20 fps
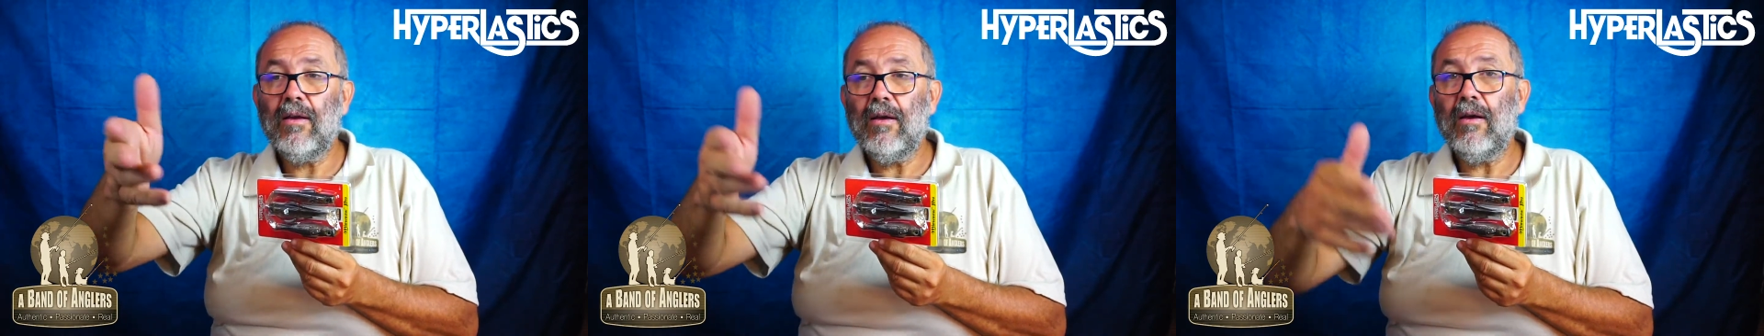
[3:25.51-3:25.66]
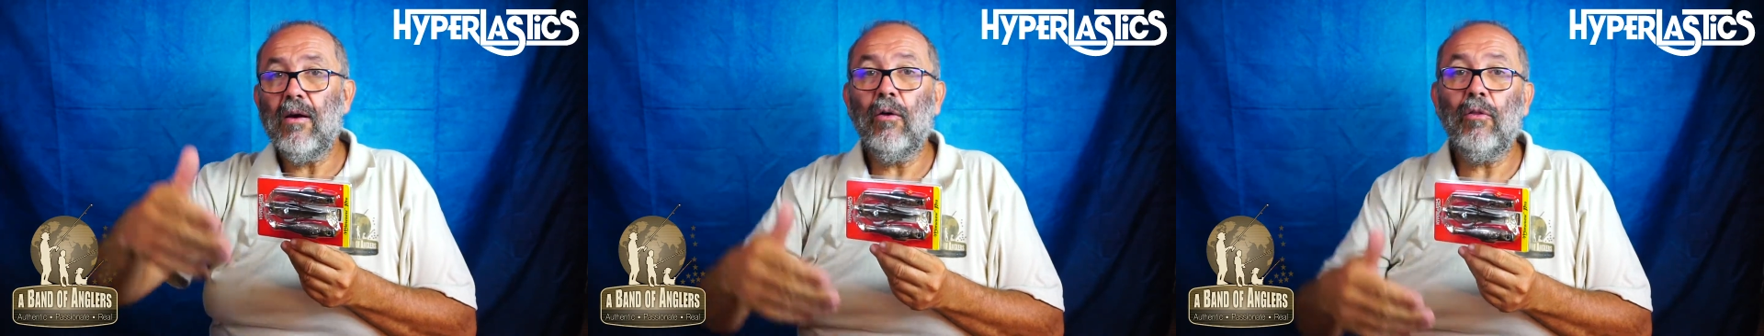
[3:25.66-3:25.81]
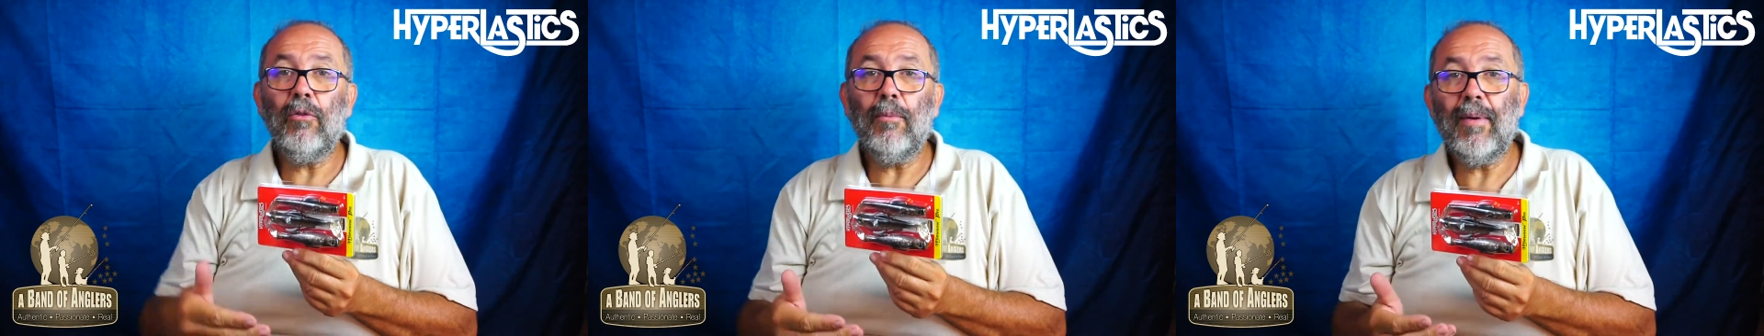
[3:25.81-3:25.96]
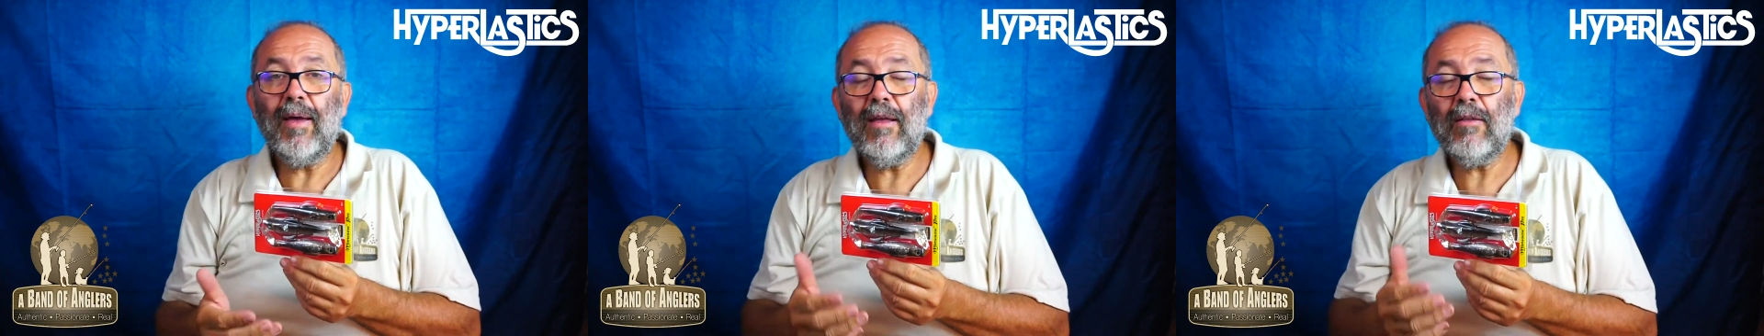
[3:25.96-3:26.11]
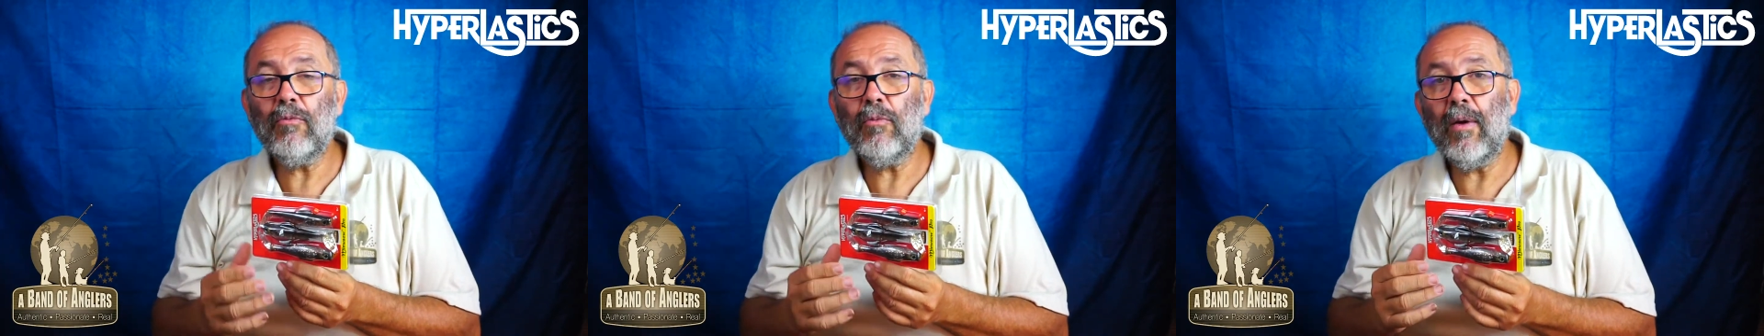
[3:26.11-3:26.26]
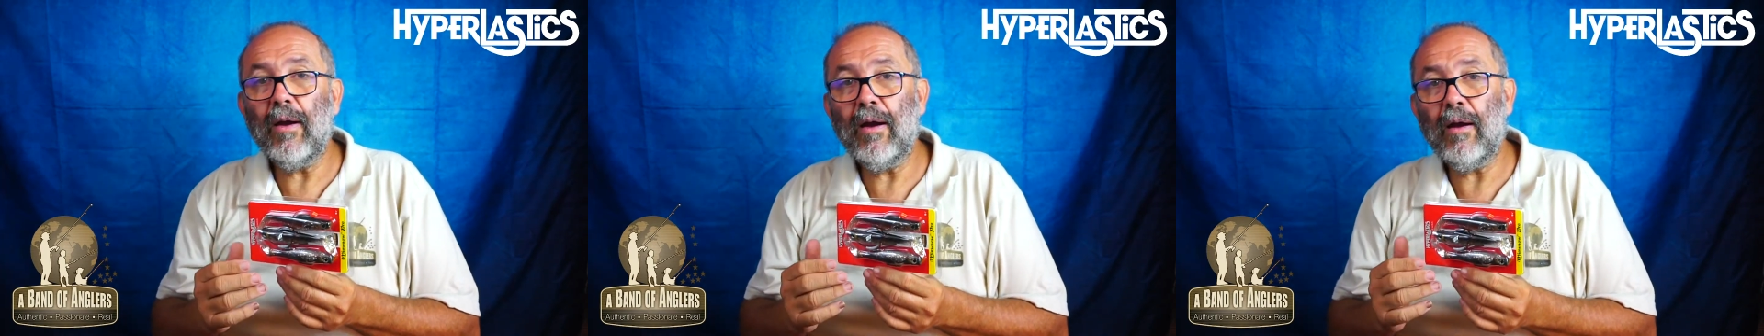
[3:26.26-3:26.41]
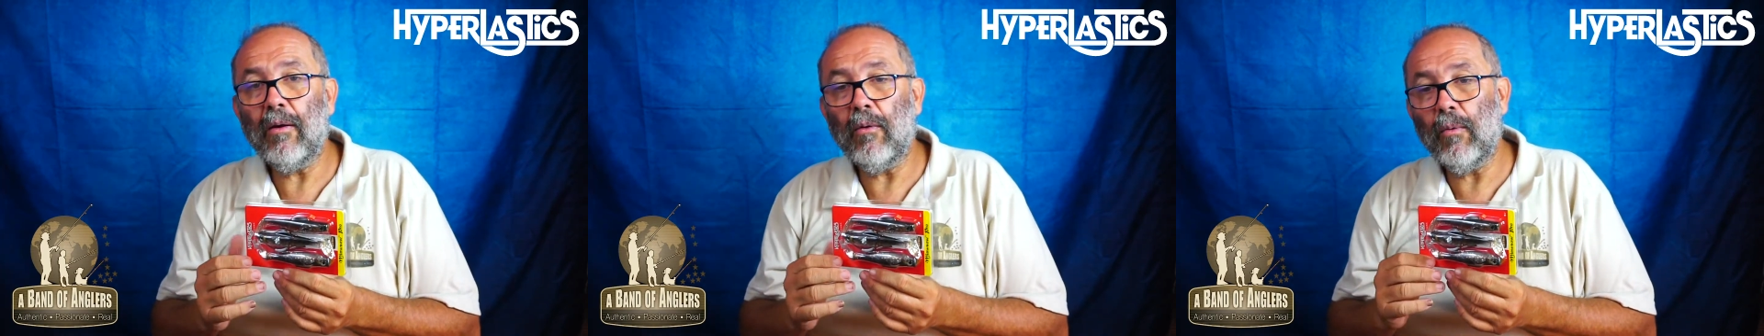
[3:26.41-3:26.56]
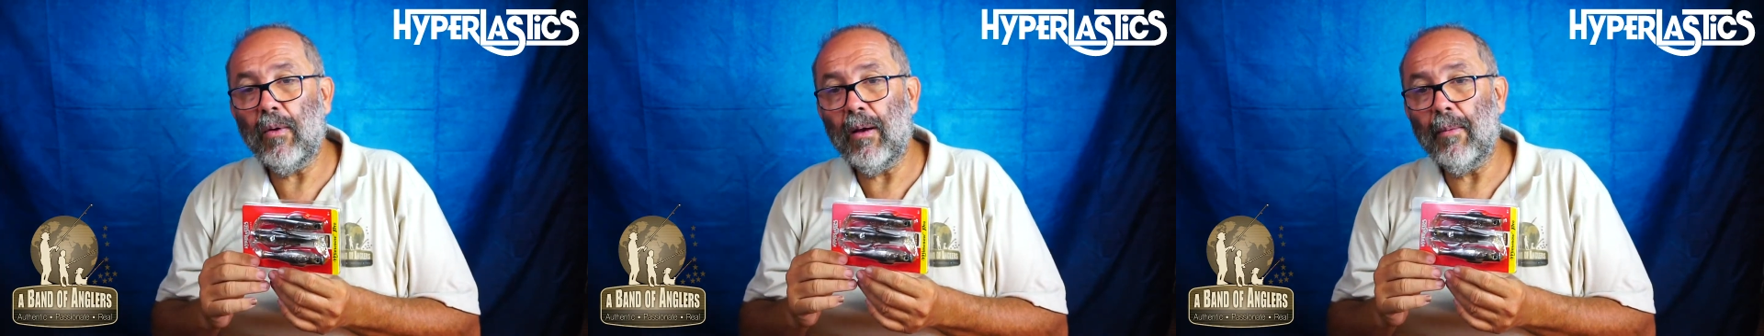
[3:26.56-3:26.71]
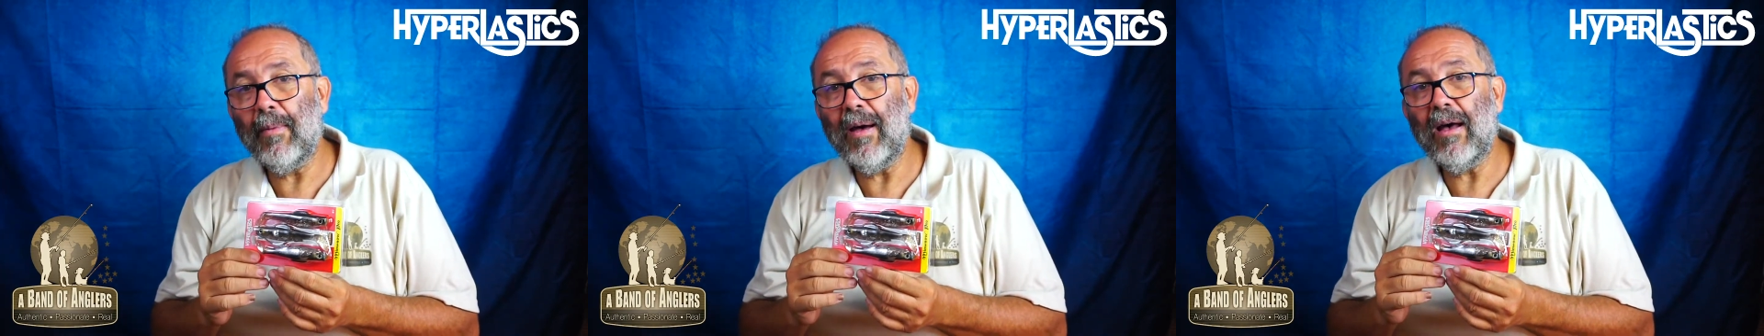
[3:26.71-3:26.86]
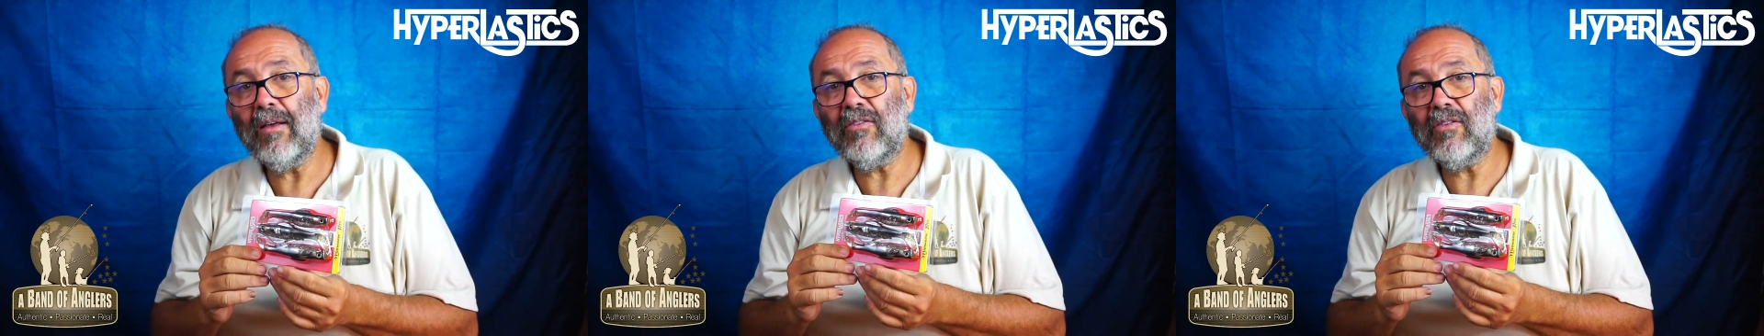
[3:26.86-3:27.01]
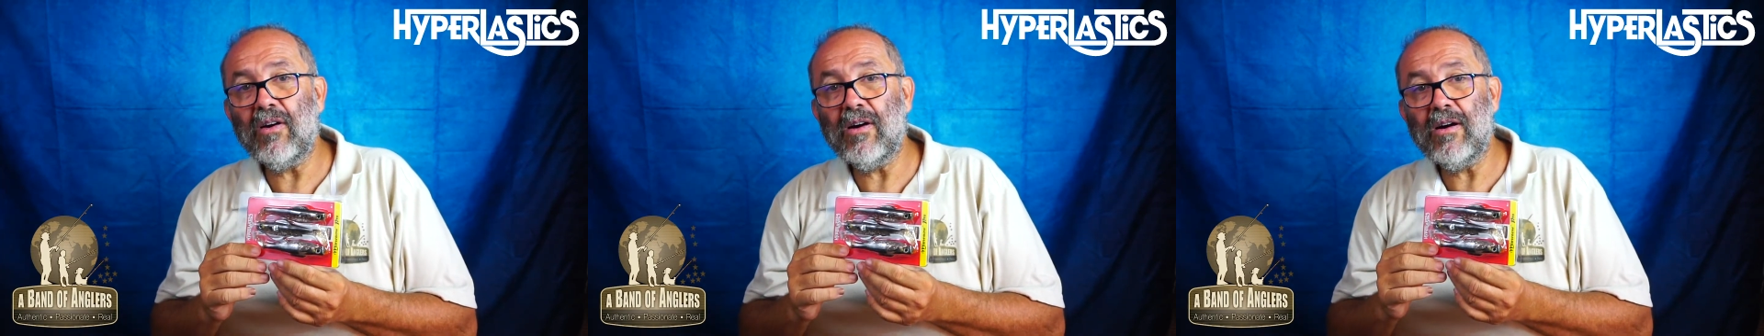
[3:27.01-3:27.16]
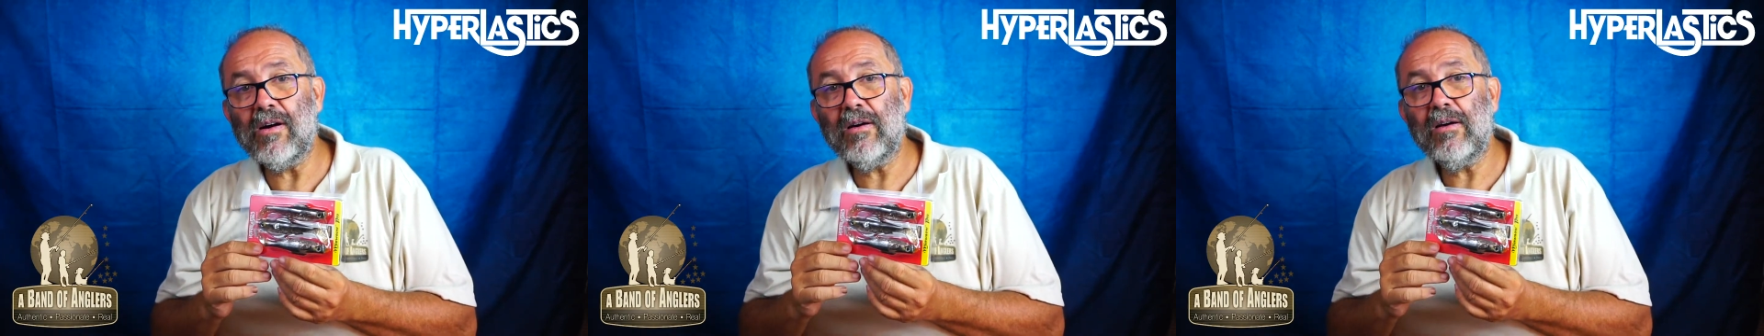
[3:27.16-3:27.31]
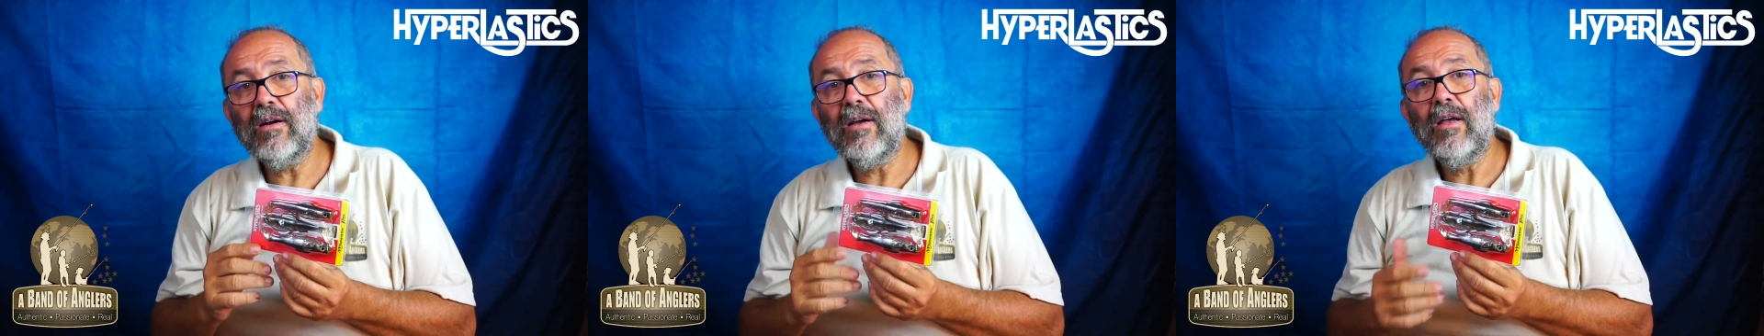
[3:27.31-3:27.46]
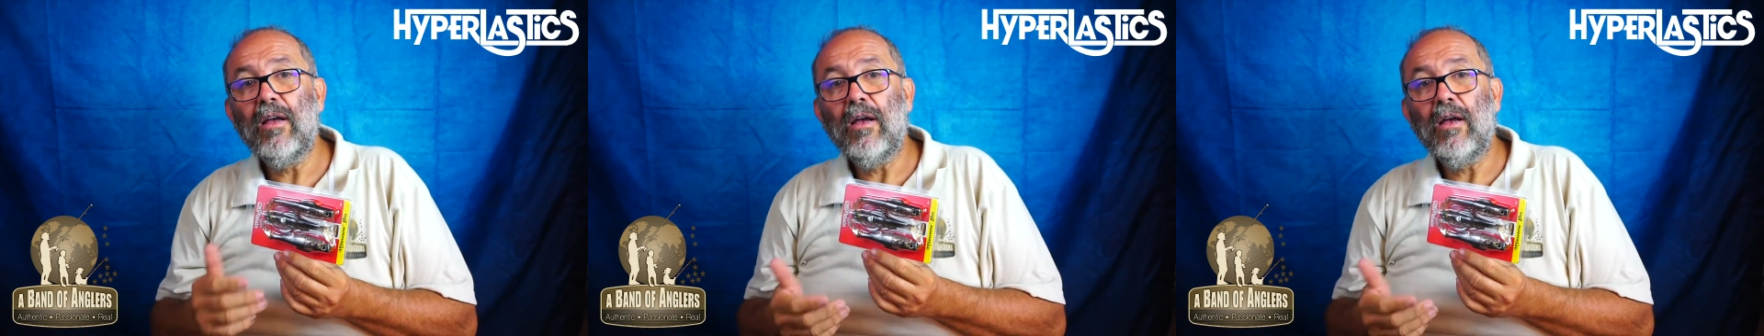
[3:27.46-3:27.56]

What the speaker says: on the bed where bass are.